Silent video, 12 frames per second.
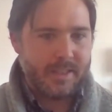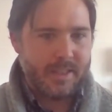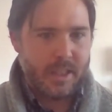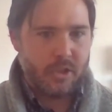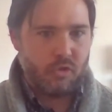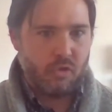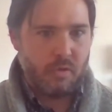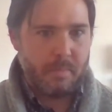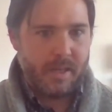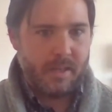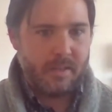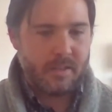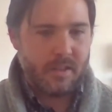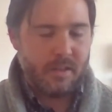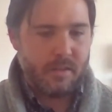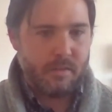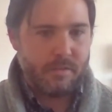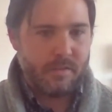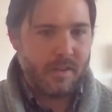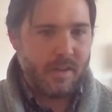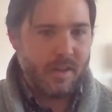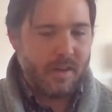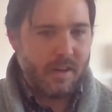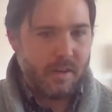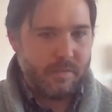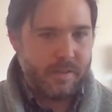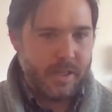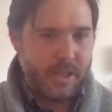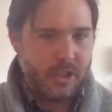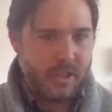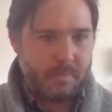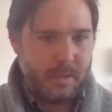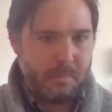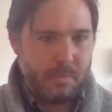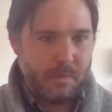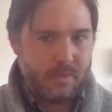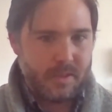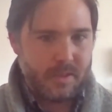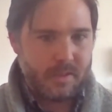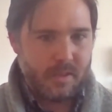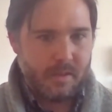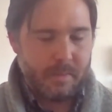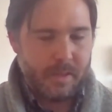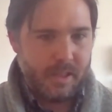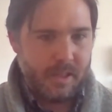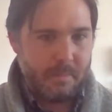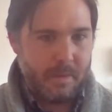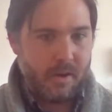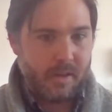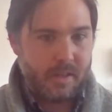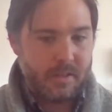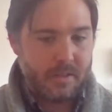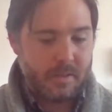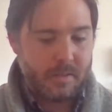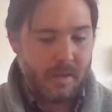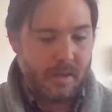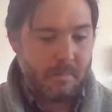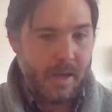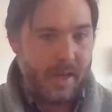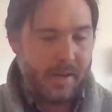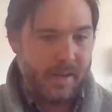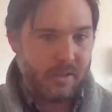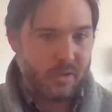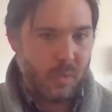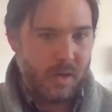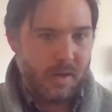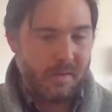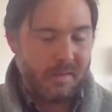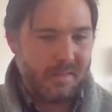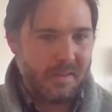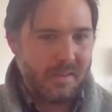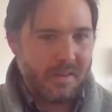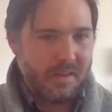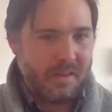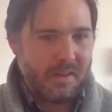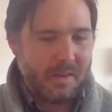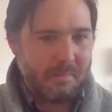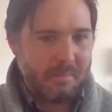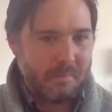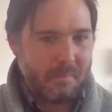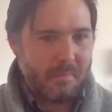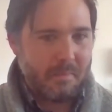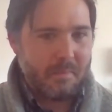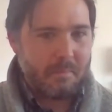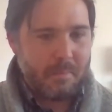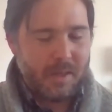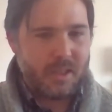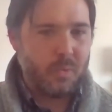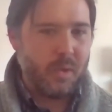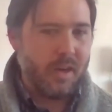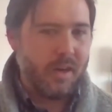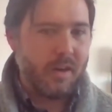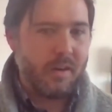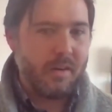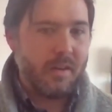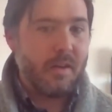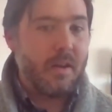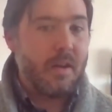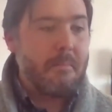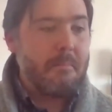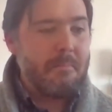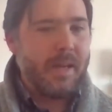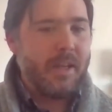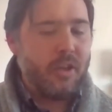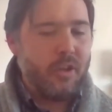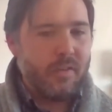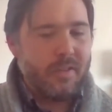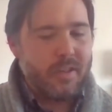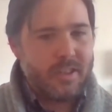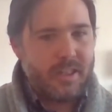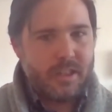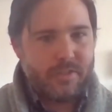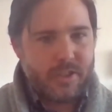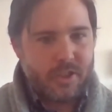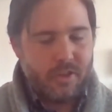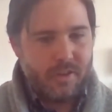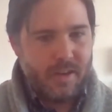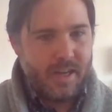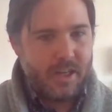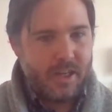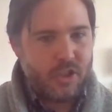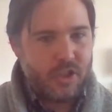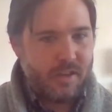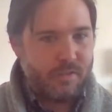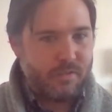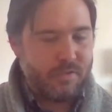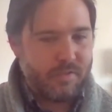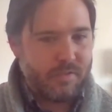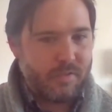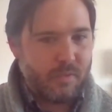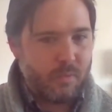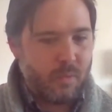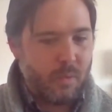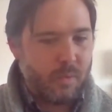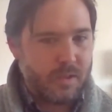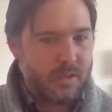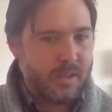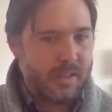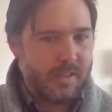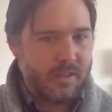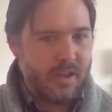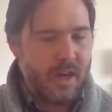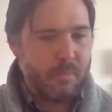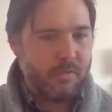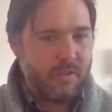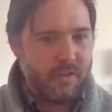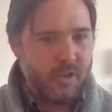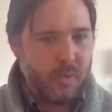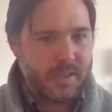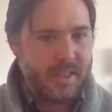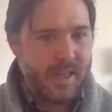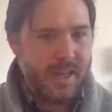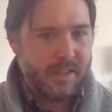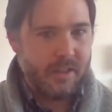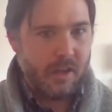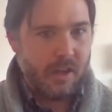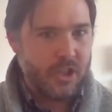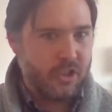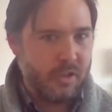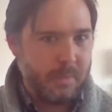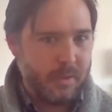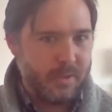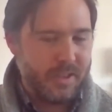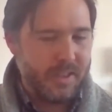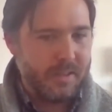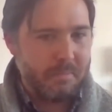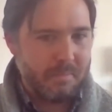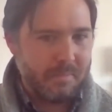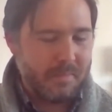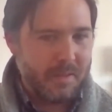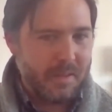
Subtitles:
ancestral remains of Indigenous peoples in the Americas and elsewhere. Because many universities of a certain age have what was at the time referred to as the Ethnological Museum.